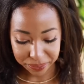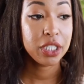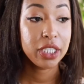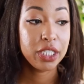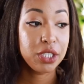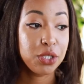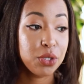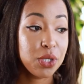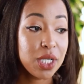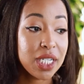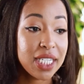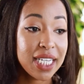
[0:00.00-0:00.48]
Actually
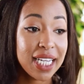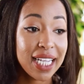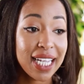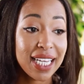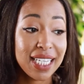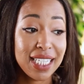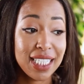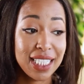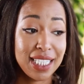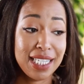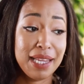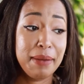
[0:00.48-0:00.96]
don't take
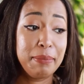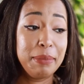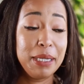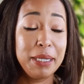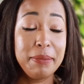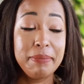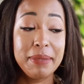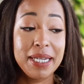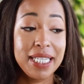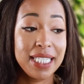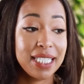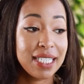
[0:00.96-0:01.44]
any
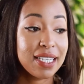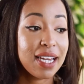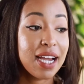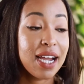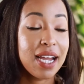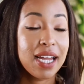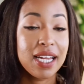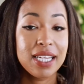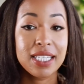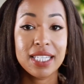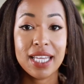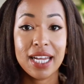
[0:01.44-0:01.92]
supplements,
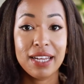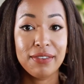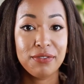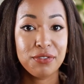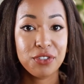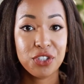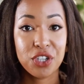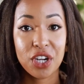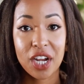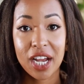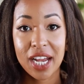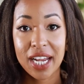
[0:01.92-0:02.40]
guys.
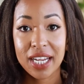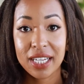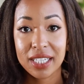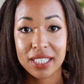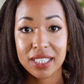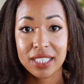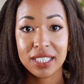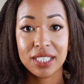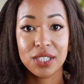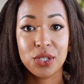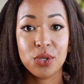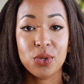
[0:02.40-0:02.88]
I've
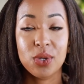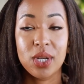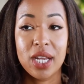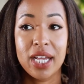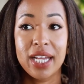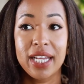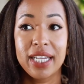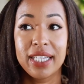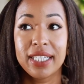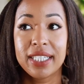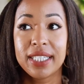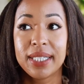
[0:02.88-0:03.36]
tried to
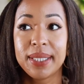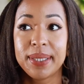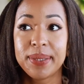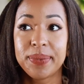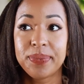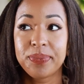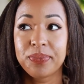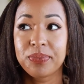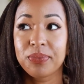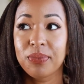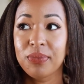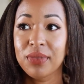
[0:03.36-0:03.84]
like
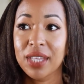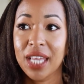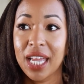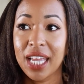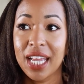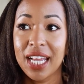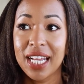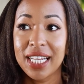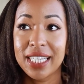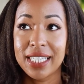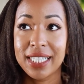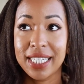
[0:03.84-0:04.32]

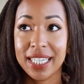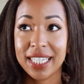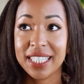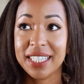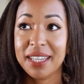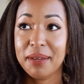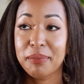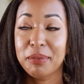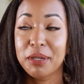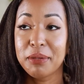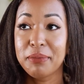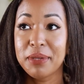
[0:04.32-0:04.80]
take
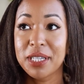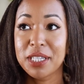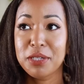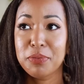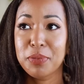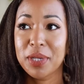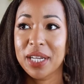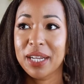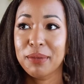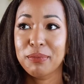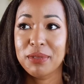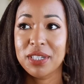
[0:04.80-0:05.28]
supplements,
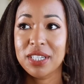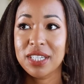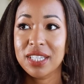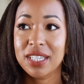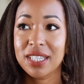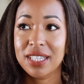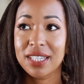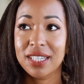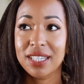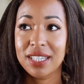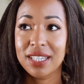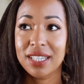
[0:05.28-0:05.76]
but
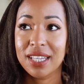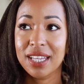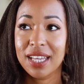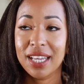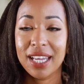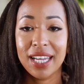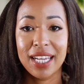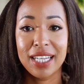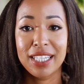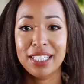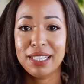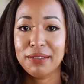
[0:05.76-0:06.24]

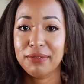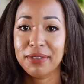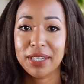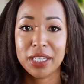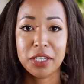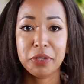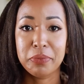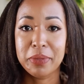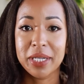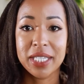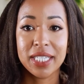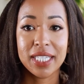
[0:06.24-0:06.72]
it
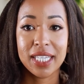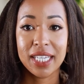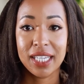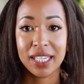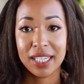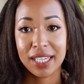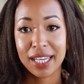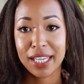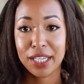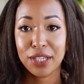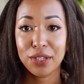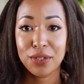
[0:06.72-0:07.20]
affects my
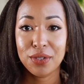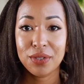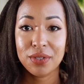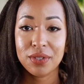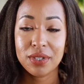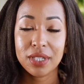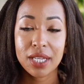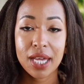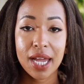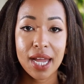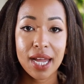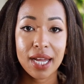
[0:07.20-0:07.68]
skin. Like, you know
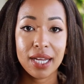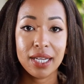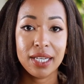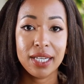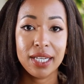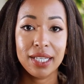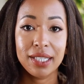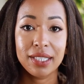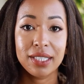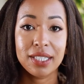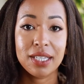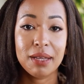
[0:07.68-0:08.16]
those hair and
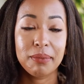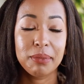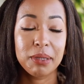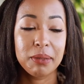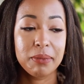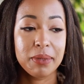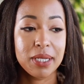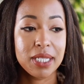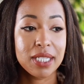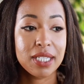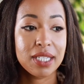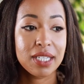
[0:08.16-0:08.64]
nail
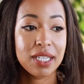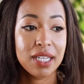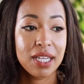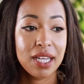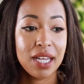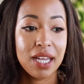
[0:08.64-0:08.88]
supplements?